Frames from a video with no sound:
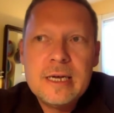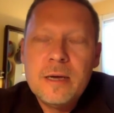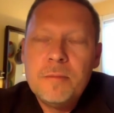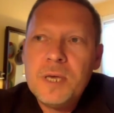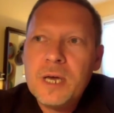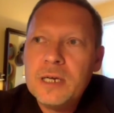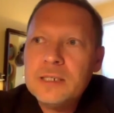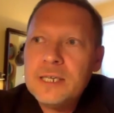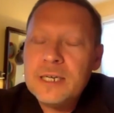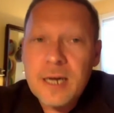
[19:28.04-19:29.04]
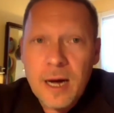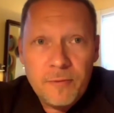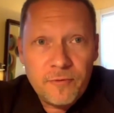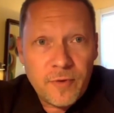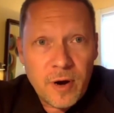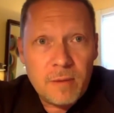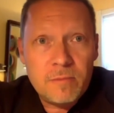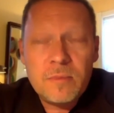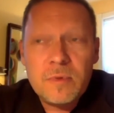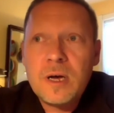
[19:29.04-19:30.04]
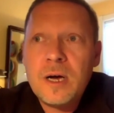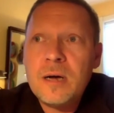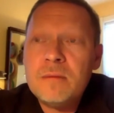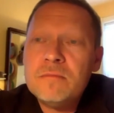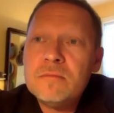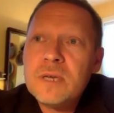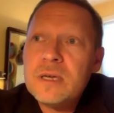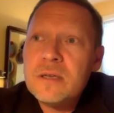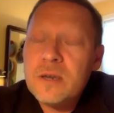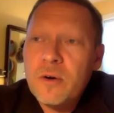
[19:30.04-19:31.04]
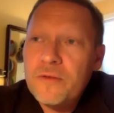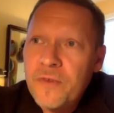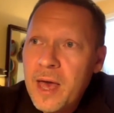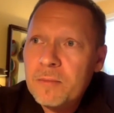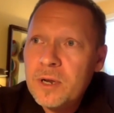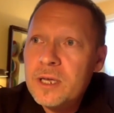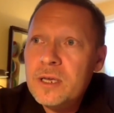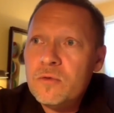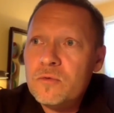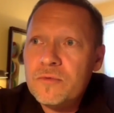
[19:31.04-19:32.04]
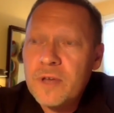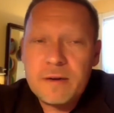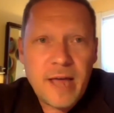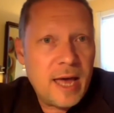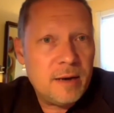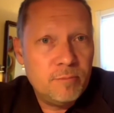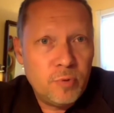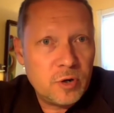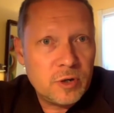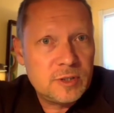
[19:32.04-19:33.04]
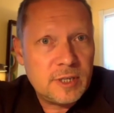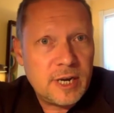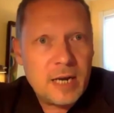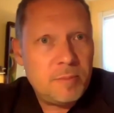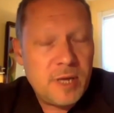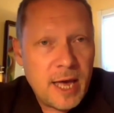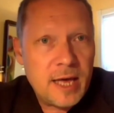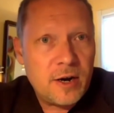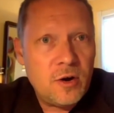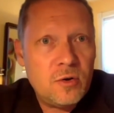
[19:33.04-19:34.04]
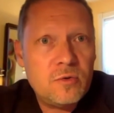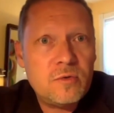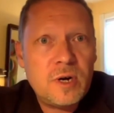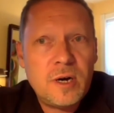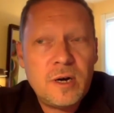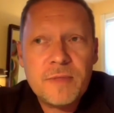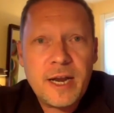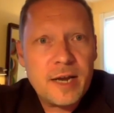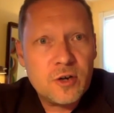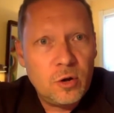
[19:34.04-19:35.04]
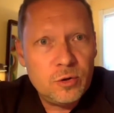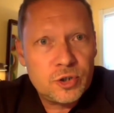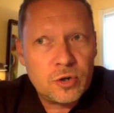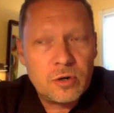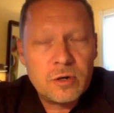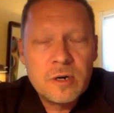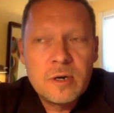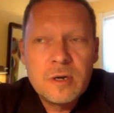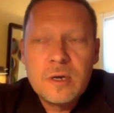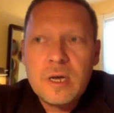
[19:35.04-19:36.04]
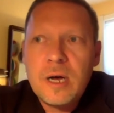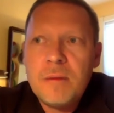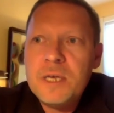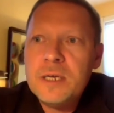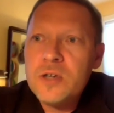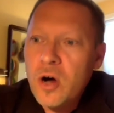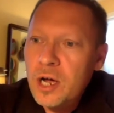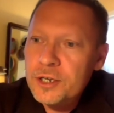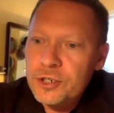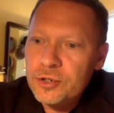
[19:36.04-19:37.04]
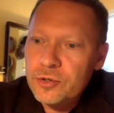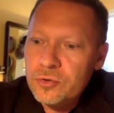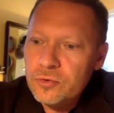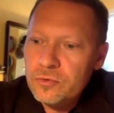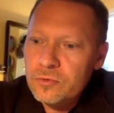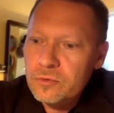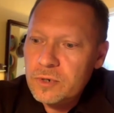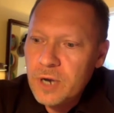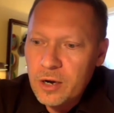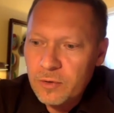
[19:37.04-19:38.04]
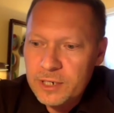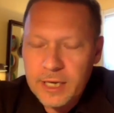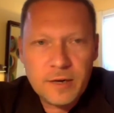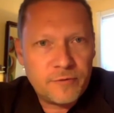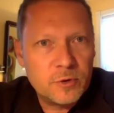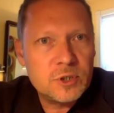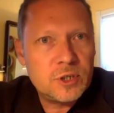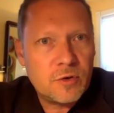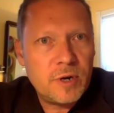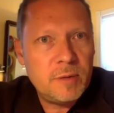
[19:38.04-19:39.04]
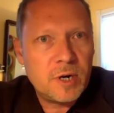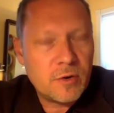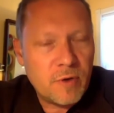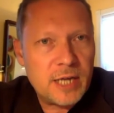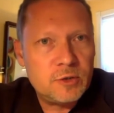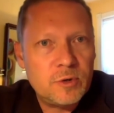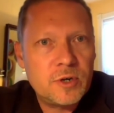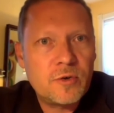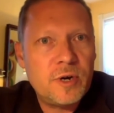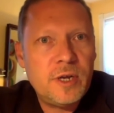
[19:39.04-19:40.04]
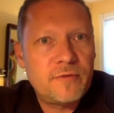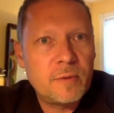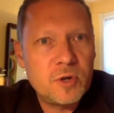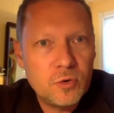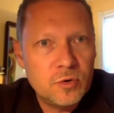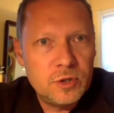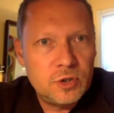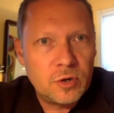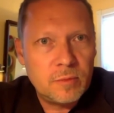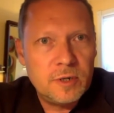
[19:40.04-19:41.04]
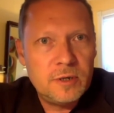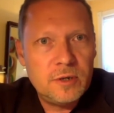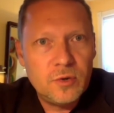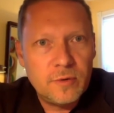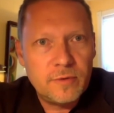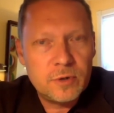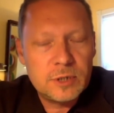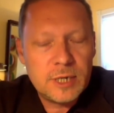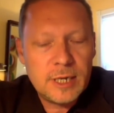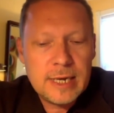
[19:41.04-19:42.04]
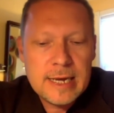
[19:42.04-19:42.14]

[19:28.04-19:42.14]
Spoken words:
because he had come from a family that had books, that had a piano, that had culture. He had gone to not only take a first degree, but a graduate degree from a good German university.